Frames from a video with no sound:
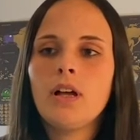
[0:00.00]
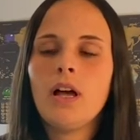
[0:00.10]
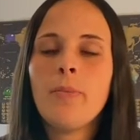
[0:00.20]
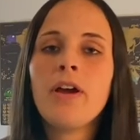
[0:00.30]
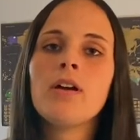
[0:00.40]

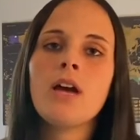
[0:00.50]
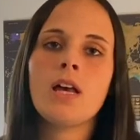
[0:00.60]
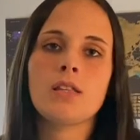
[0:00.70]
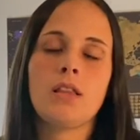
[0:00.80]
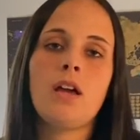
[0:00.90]
America
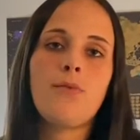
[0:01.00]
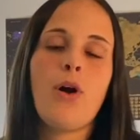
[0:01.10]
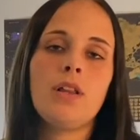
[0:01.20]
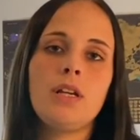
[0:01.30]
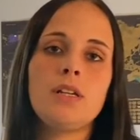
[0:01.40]
has a lot of
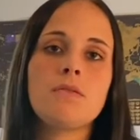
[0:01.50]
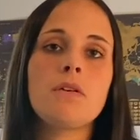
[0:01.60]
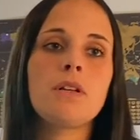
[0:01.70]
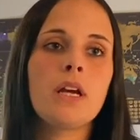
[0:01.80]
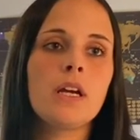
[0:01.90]
holidays. There
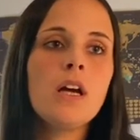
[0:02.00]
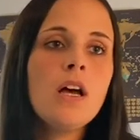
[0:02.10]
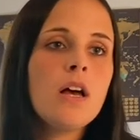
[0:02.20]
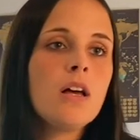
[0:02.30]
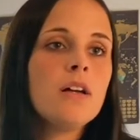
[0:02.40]
are like
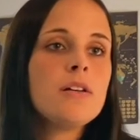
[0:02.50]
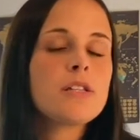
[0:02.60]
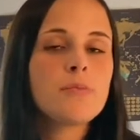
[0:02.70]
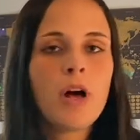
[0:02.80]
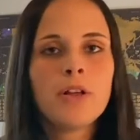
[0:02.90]

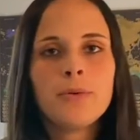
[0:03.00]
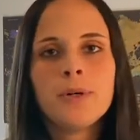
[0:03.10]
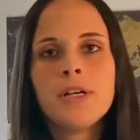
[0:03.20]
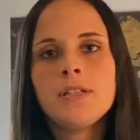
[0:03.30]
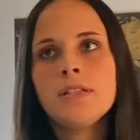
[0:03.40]
smaller
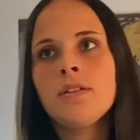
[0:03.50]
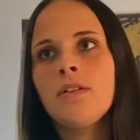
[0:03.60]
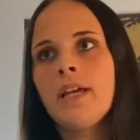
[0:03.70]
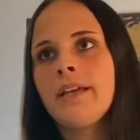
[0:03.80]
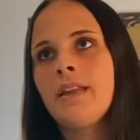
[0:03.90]
ones, you know,
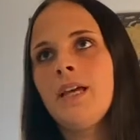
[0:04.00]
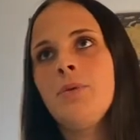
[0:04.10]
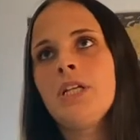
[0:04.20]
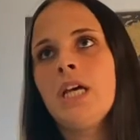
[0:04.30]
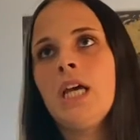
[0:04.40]
like Labor
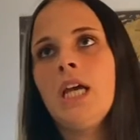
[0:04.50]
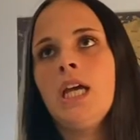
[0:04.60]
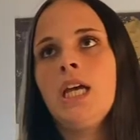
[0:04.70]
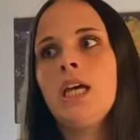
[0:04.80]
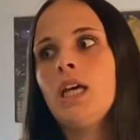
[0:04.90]

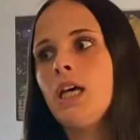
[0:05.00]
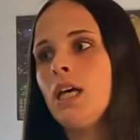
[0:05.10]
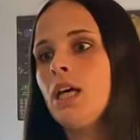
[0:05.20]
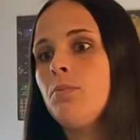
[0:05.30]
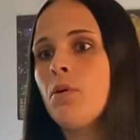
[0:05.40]
Day
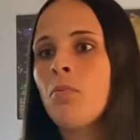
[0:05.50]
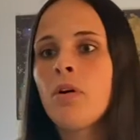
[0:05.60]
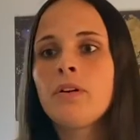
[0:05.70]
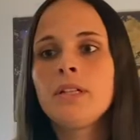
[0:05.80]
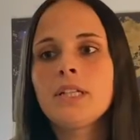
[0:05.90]
and
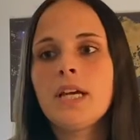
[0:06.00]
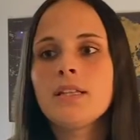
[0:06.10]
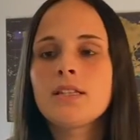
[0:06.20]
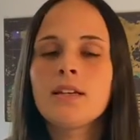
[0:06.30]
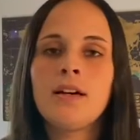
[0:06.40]
Memorial Day and
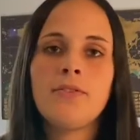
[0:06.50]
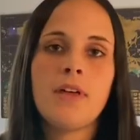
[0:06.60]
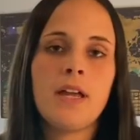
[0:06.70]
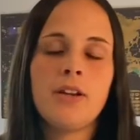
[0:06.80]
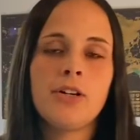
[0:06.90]
stuff
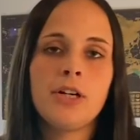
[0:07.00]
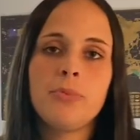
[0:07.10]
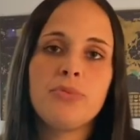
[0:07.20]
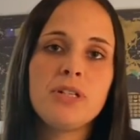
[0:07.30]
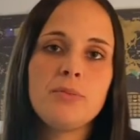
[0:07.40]
that are
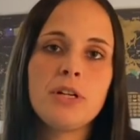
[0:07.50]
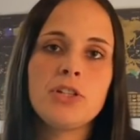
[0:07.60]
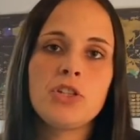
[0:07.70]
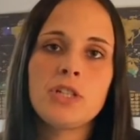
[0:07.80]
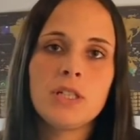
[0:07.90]
pretty
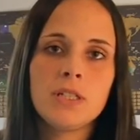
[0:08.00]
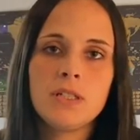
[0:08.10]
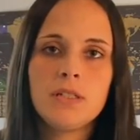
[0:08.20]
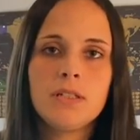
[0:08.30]
much just